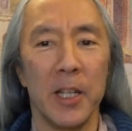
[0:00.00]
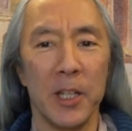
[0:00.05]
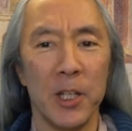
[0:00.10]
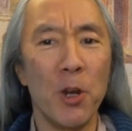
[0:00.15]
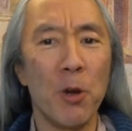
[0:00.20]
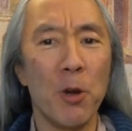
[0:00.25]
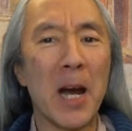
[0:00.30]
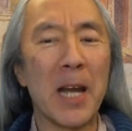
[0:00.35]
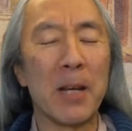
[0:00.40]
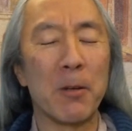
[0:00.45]

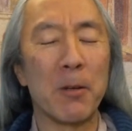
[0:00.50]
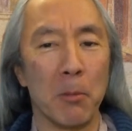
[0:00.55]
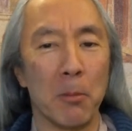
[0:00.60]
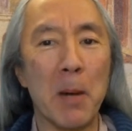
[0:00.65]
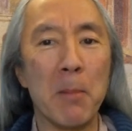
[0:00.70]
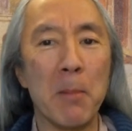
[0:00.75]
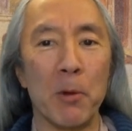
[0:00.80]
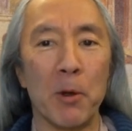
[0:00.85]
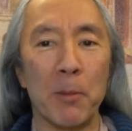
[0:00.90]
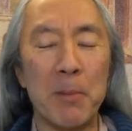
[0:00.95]
You might
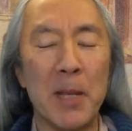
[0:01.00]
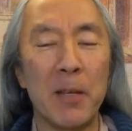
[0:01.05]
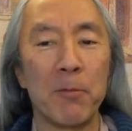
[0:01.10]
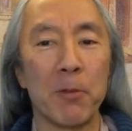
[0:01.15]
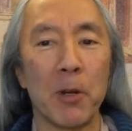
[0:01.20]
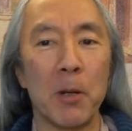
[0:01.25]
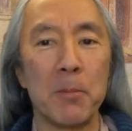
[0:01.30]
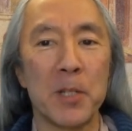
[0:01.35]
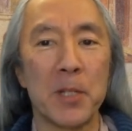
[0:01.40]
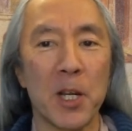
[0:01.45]
remember me
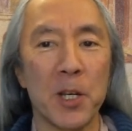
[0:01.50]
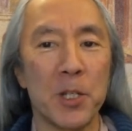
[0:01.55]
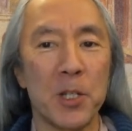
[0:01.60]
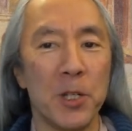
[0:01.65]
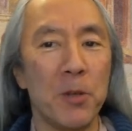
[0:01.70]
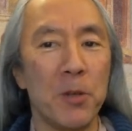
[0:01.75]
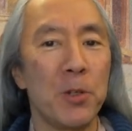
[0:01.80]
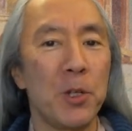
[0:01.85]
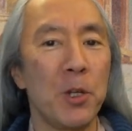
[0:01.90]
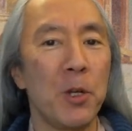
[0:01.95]
from such
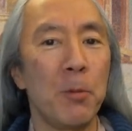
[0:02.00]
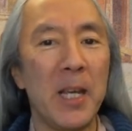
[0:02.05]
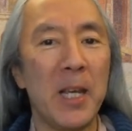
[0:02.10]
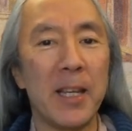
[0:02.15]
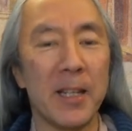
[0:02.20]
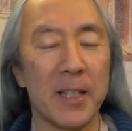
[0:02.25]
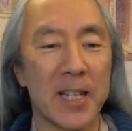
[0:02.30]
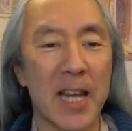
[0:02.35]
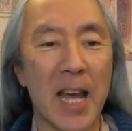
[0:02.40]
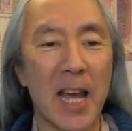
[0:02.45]
YouTube
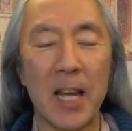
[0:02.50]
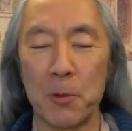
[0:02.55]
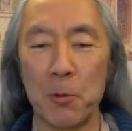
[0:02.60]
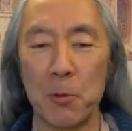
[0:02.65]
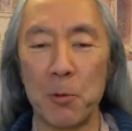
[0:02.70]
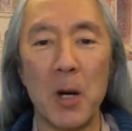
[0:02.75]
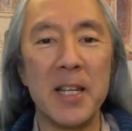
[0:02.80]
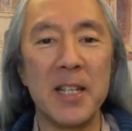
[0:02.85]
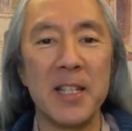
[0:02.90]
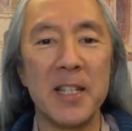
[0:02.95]
hits as
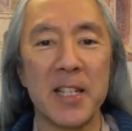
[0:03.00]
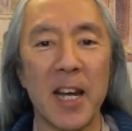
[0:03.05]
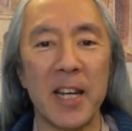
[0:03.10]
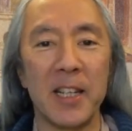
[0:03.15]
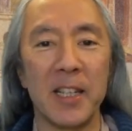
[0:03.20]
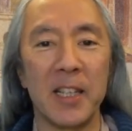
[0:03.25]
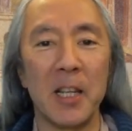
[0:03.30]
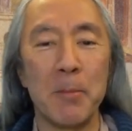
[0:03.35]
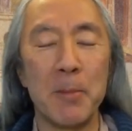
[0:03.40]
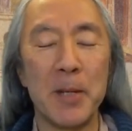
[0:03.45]
One
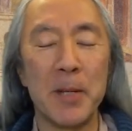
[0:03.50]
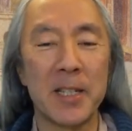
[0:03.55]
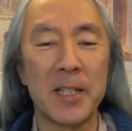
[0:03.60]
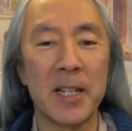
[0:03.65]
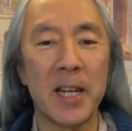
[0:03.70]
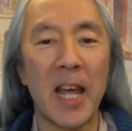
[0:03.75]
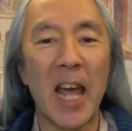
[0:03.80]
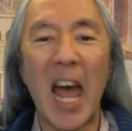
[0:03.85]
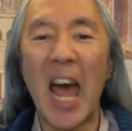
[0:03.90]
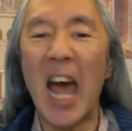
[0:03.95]
Sided
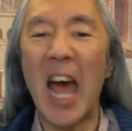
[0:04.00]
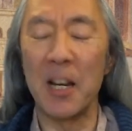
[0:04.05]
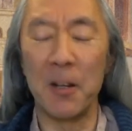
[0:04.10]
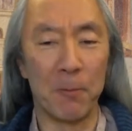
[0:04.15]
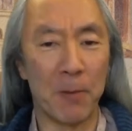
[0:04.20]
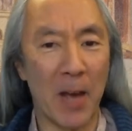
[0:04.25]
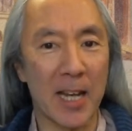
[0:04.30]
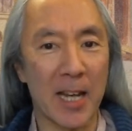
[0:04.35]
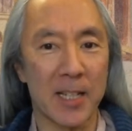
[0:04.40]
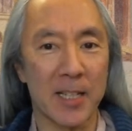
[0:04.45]
Limits
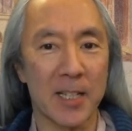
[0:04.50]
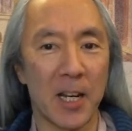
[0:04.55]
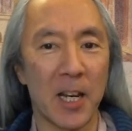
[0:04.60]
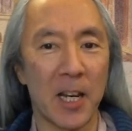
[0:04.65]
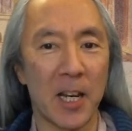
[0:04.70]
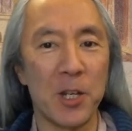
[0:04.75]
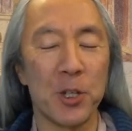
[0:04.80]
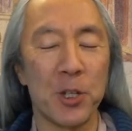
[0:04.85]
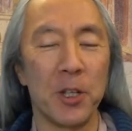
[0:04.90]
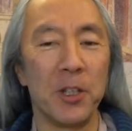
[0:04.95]
and
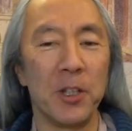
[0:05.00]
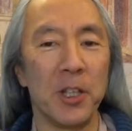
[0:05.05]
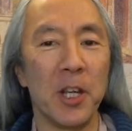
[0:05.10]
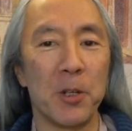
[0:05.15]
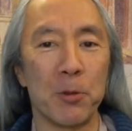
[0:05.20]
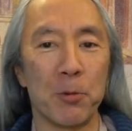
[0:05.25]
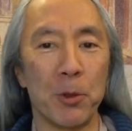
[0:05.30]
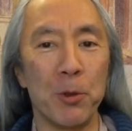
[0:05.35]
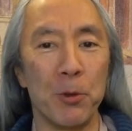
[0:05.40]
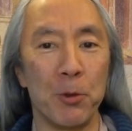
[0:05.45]
Vaccination, the
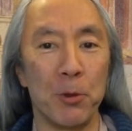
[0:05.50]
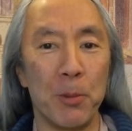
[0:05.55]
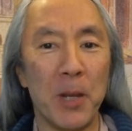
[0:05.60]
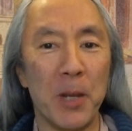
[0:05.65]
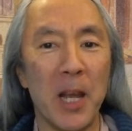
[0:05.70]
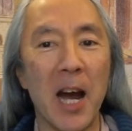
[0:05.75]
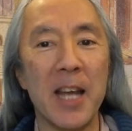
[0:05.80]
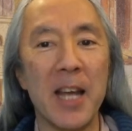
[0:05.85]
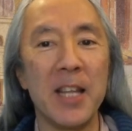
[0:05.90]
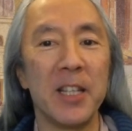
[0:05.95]
Truth
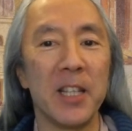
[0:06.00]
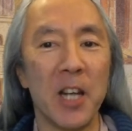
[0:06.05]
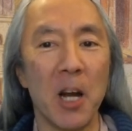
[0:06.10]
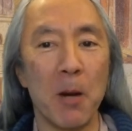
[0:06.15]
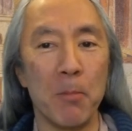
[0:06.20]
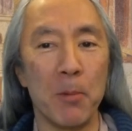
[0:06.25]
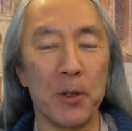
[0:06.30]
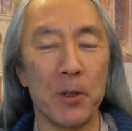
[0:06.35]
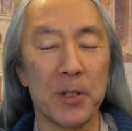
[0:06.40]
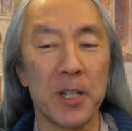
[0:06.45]
Behind the
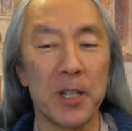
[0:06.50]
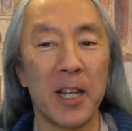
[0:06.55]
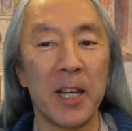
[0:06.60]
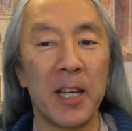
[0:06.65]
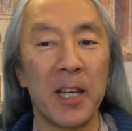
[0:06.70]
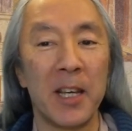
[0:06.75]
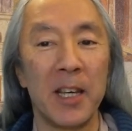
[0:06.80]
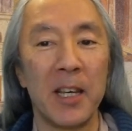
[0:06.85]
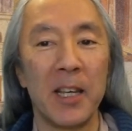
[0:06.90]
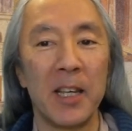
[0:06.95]
Numbers.
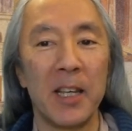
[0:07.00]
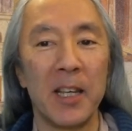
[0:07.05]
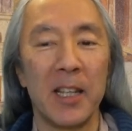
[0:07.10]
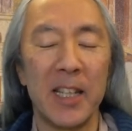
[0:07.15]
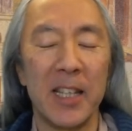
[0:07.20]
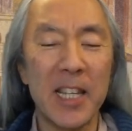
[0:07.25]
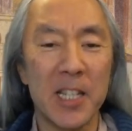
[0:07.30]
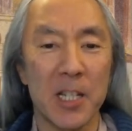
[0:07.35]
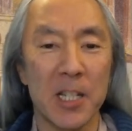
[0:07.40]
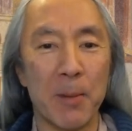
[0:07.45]

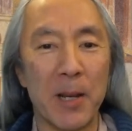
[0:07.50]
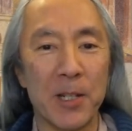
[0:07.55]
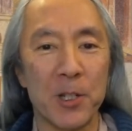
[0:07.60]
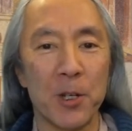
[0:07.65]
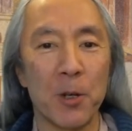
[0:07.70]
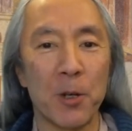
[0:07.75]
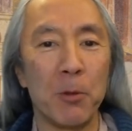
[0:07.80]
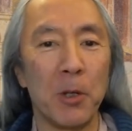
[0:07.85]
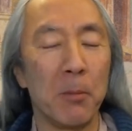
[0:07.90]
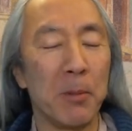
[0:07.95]
This
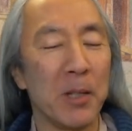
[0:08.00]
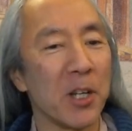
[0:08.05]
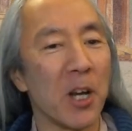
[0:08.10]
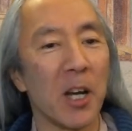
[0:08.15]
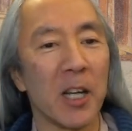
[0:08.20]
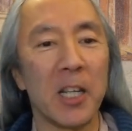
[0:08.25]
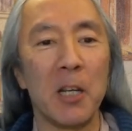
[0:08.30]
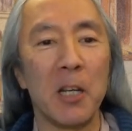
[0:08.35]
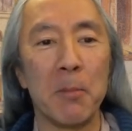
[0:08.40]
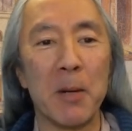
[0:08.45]
semester, we'll be
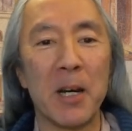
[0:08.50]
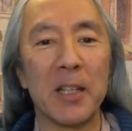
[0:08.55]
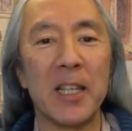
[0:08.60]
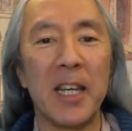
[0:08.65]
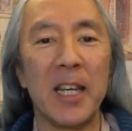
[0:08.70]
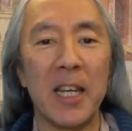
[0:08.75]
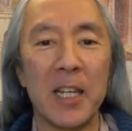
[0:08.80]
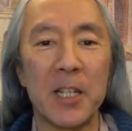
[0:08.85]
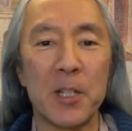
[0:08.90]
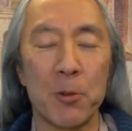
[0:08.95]
talking about
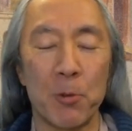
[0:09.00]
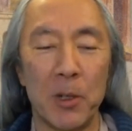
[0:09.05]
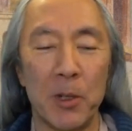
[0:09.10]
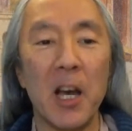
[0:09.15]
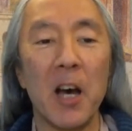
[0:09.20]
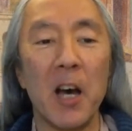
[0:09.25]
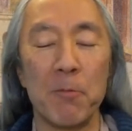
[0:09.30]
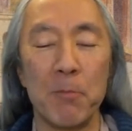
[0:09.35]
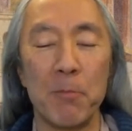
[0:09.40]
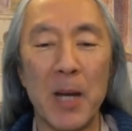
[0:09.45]
the history
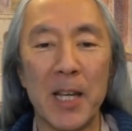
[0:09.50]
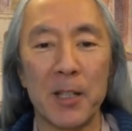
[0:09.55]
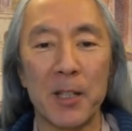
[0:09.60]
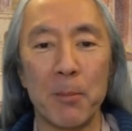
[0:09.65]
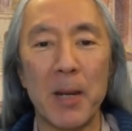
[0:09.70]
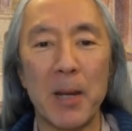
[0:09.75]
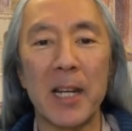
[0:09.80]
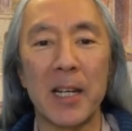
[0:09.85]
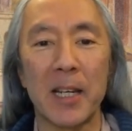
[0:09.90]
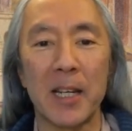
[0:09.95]
of
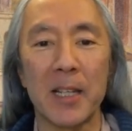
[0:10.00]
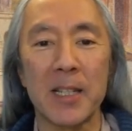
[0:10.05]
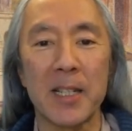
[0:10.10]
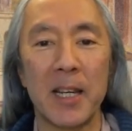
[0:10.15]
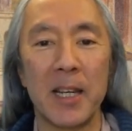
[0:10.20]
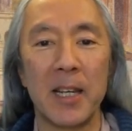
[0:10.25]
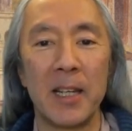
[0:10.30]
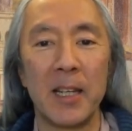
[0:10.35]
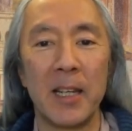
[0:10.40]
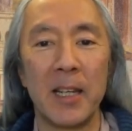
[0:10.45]
mathematics.